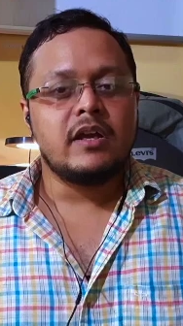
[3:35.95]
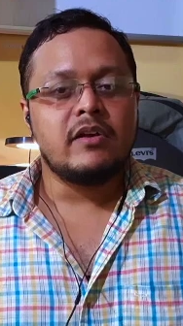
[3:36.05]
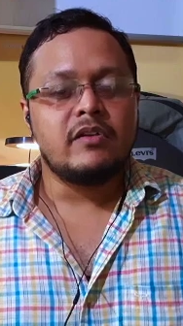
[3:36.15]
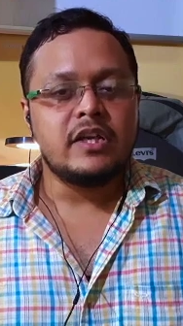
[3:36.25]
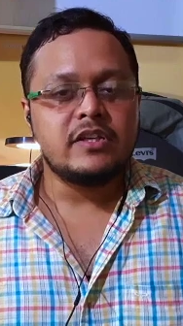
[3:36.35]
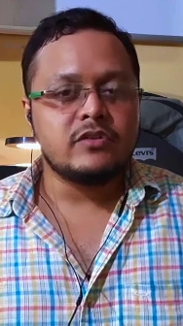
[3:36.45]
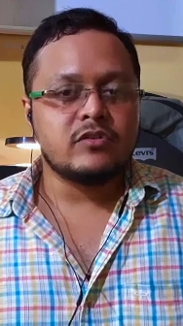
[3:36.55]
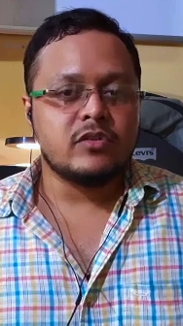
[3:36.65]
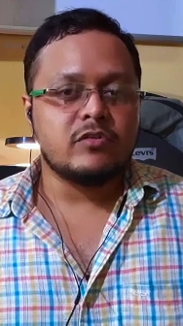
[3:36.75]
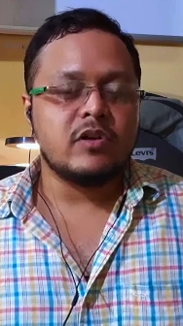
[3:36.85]
regions
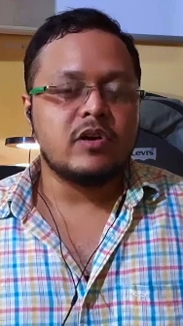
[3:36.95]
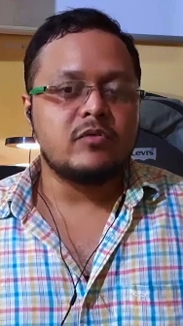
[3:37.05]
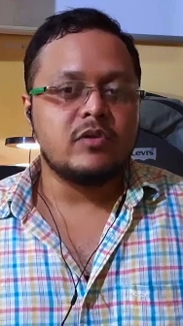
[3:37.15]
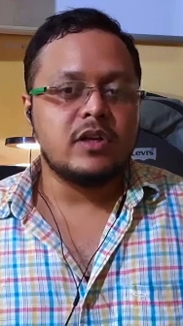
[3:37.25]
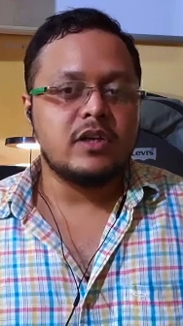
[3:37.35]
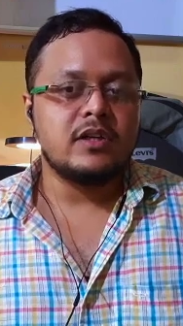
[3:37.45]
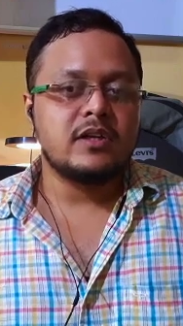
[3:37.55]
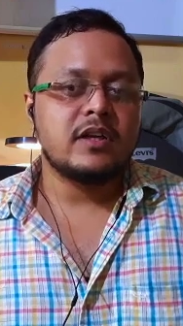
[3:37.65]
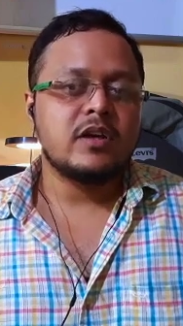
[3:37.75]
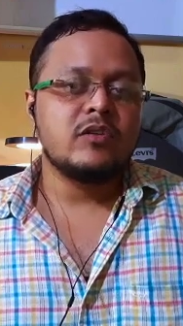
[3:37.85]
of our world
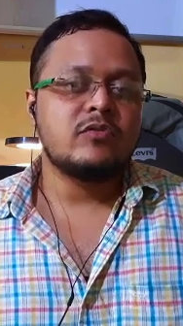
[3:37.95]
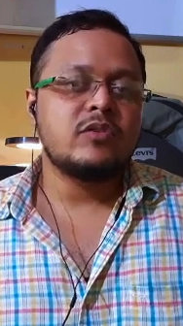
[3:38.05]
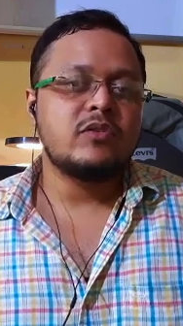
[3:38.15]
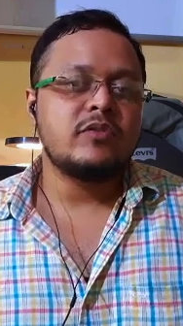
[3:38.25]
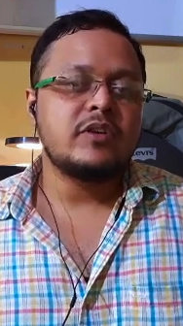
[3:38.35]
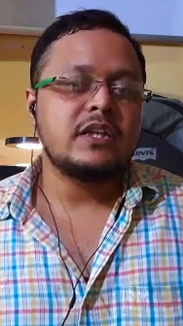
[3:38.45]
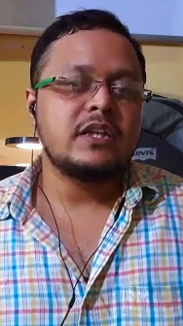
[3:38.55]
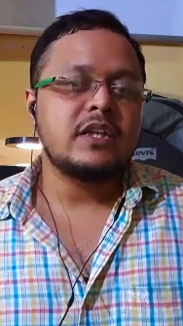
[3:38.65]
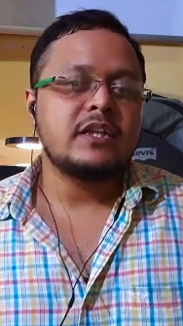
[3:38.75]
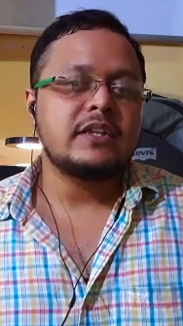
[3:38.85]
fulfill
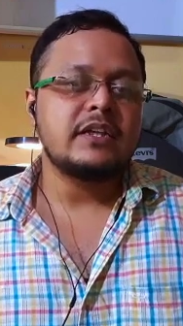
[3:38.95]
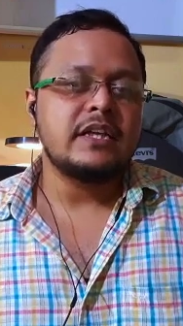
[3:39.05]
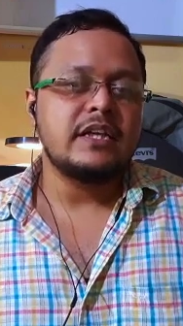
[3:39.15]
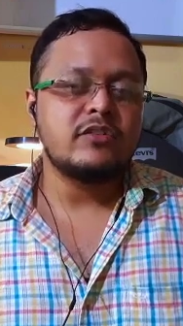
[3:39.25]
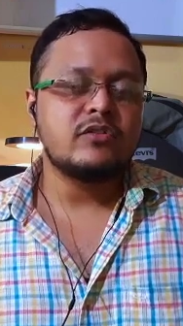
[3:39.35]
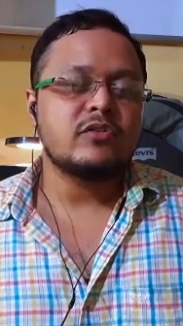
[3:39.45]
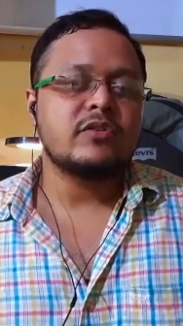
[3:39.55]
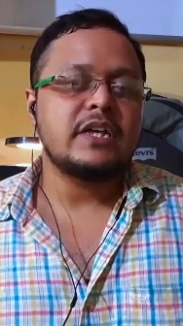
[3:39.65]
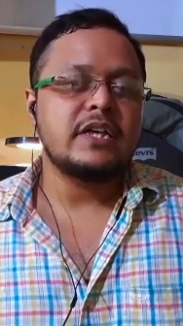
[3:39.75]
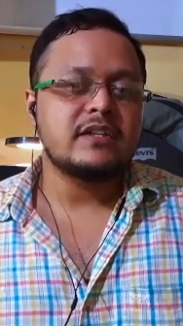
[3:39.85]
the needs of
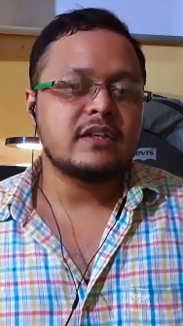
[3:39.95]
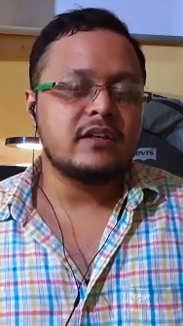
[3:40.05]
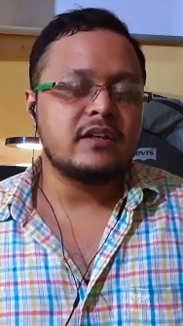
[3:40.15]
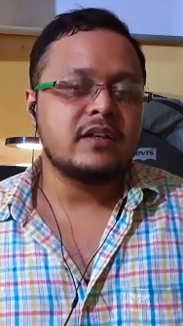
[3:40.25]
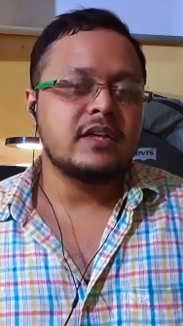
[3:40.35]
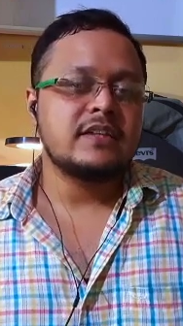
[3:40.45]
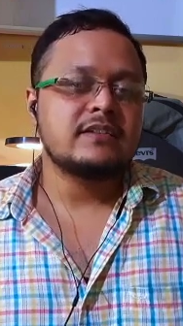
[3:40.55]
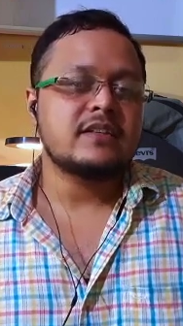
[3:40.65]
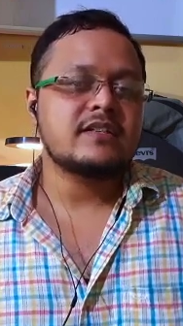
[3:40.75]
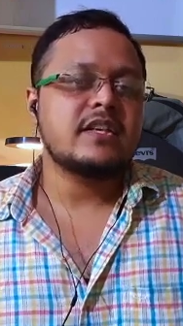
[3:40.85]
each other
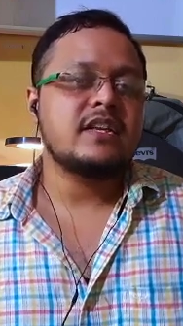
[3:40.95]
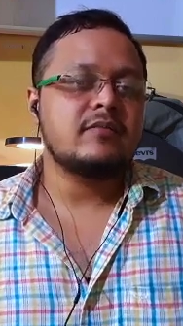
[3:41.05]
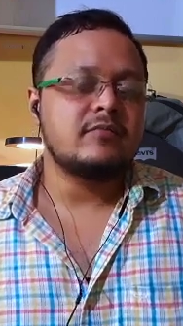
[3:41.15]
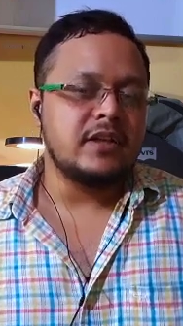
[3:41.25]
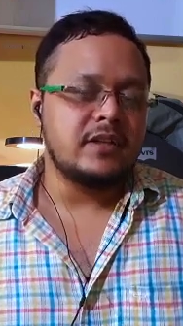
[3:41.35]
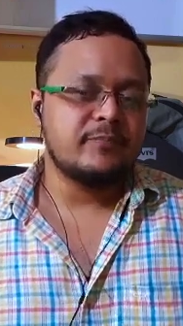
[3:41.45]
sustainably?